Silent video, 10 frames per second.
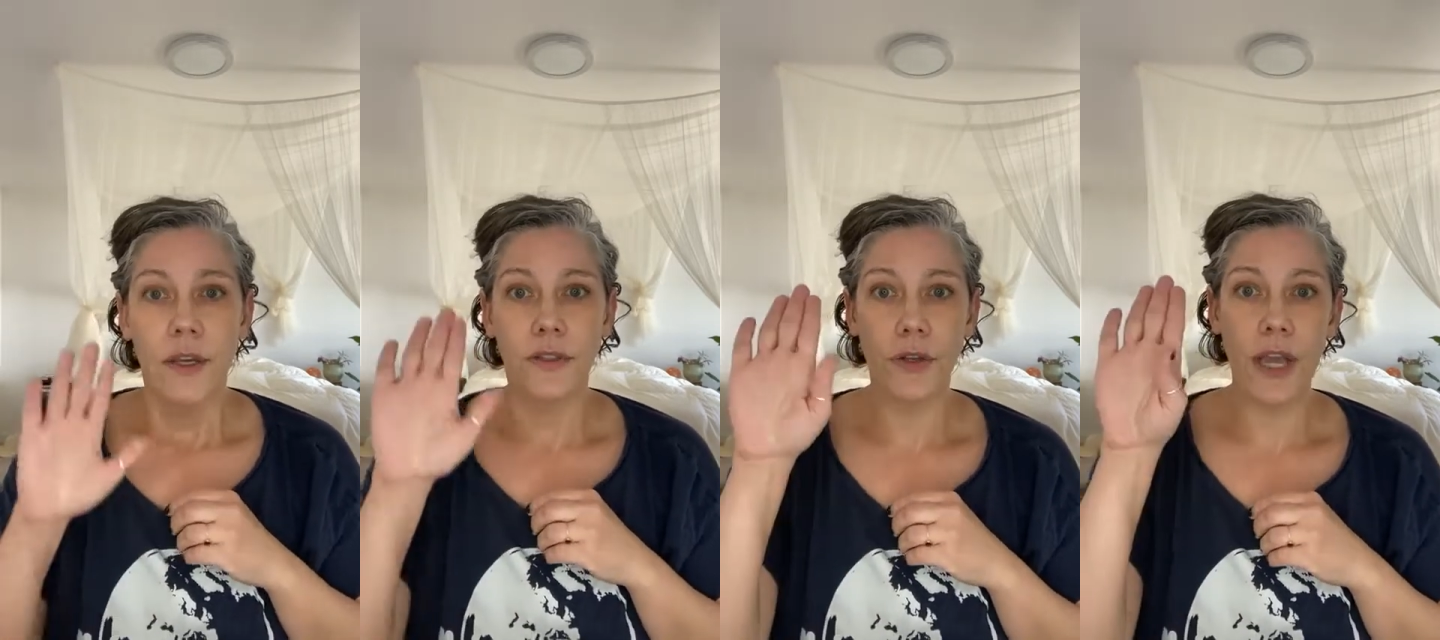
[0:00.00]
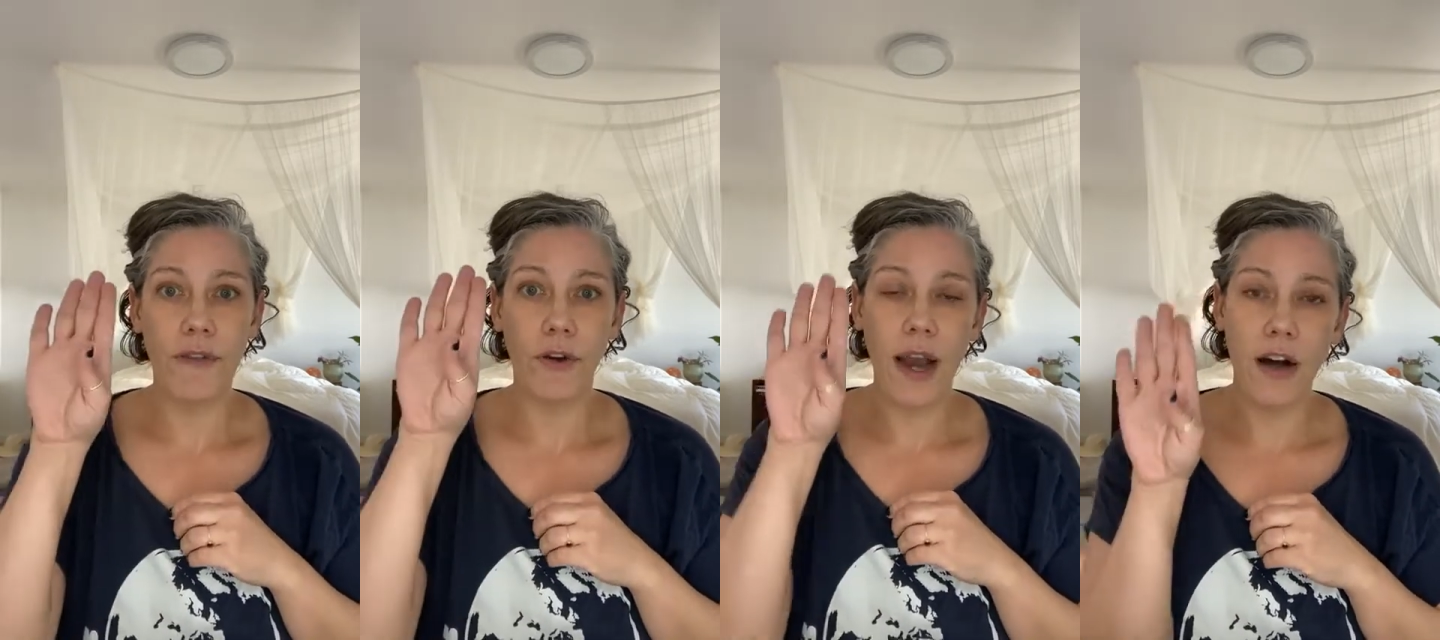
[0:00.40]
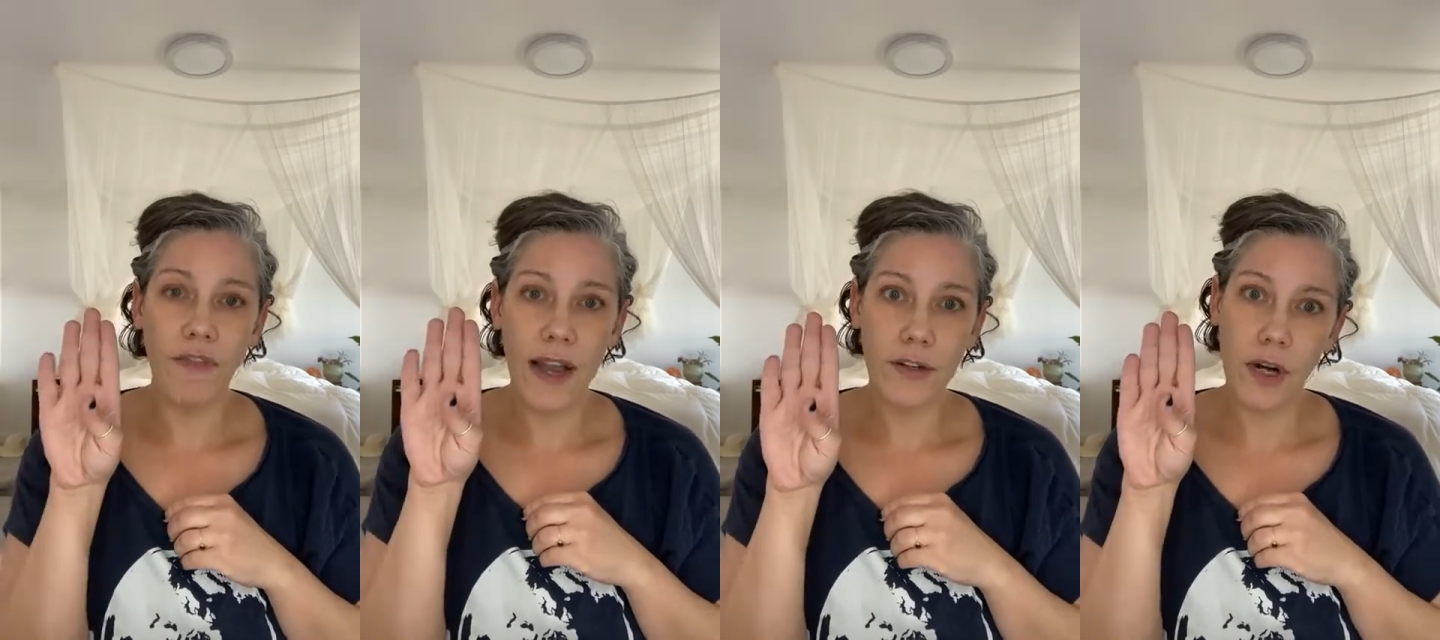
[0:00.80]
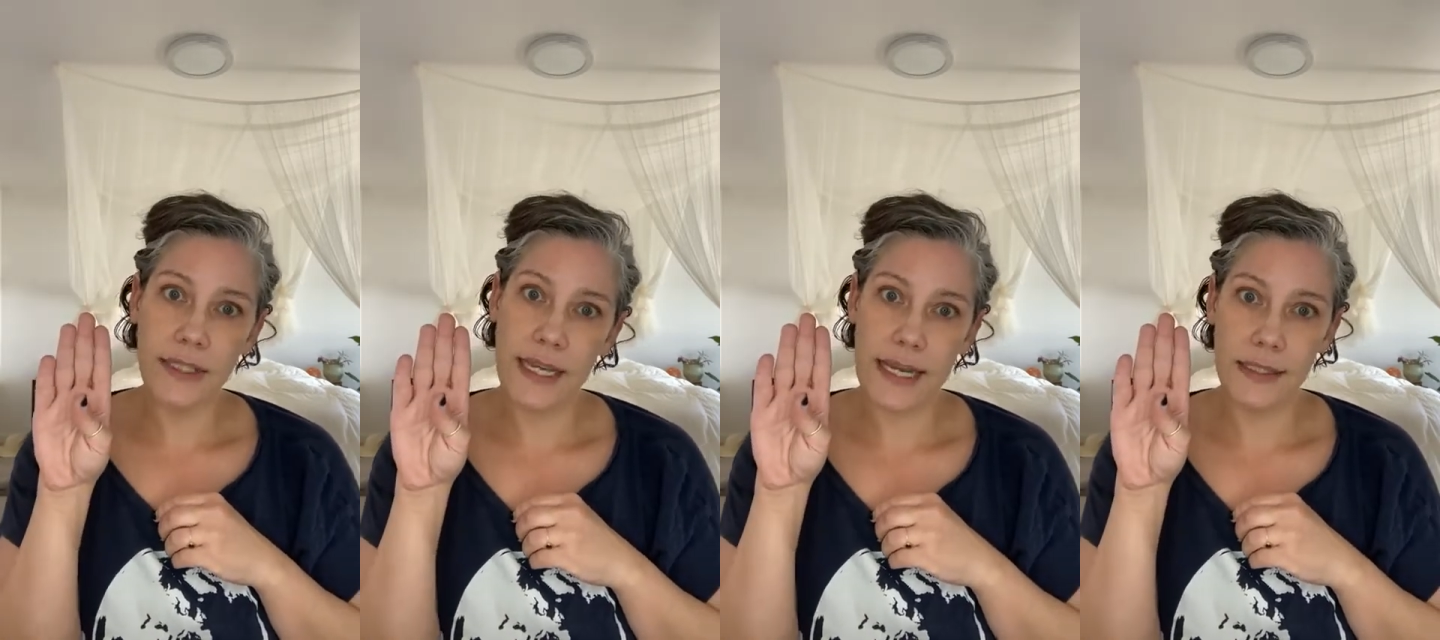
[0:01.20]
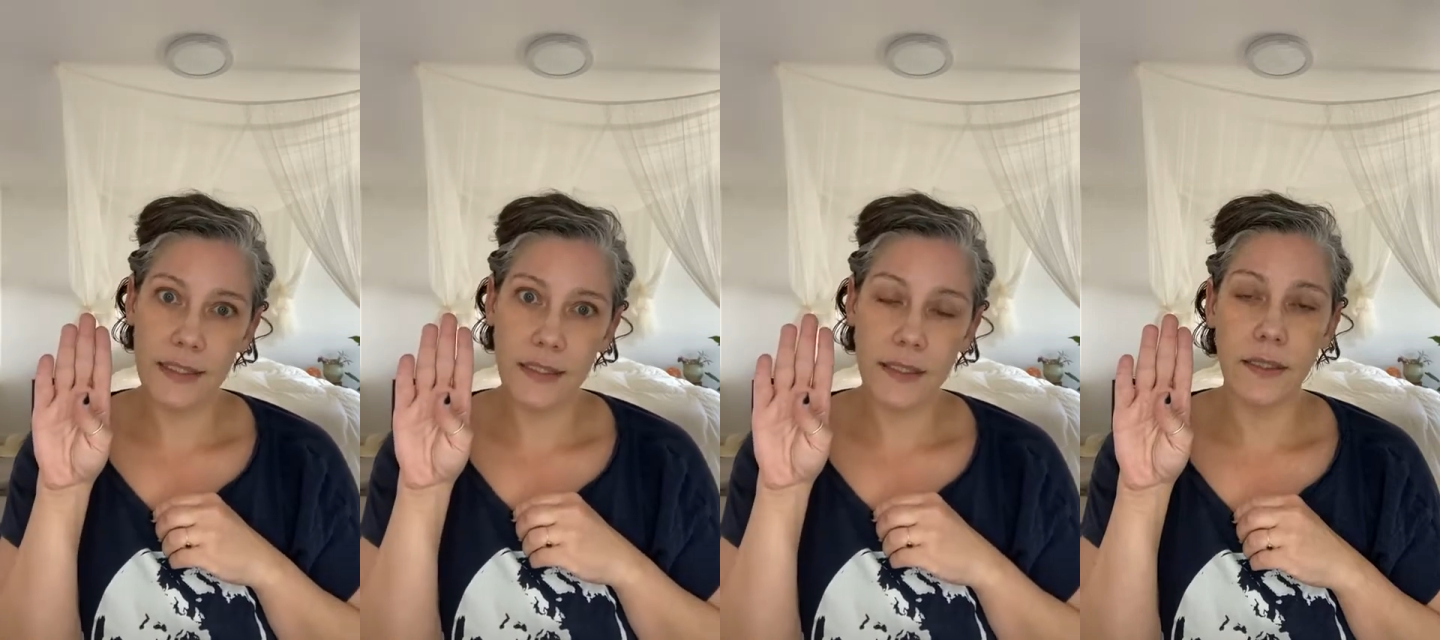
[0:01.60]
So you have your alpha hydroxy
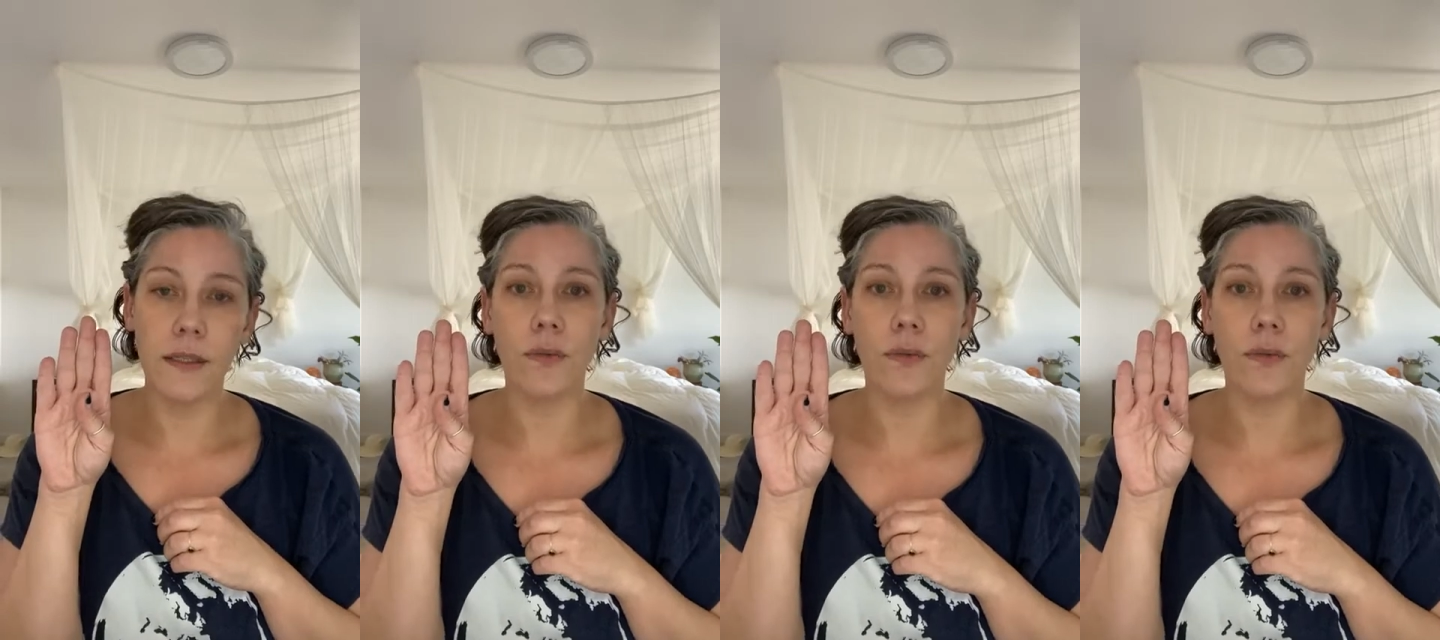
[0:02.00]
acids,